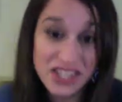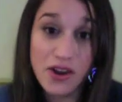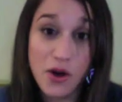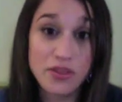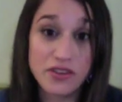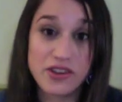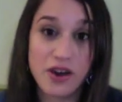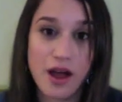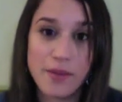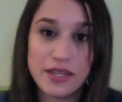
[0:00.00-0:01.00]
You know,
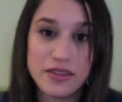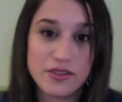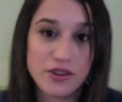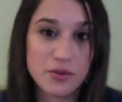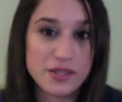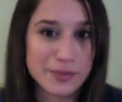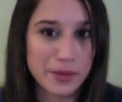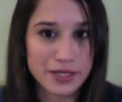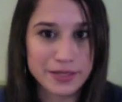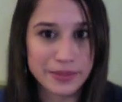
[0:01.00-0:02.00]
there's a, I mean, there's
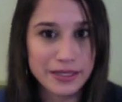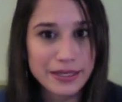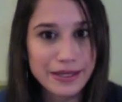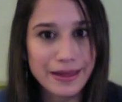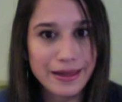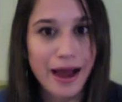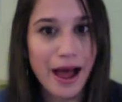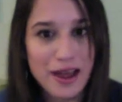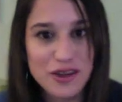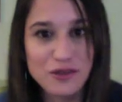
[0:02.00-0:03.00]
always a possibility that
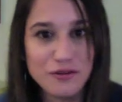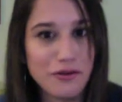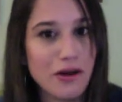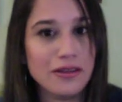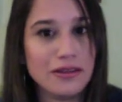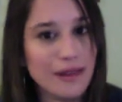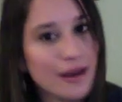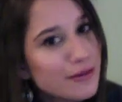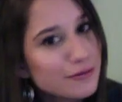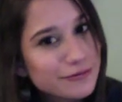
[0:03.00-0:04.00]
I could fall in
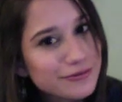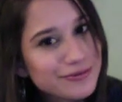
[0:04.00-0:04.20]
love,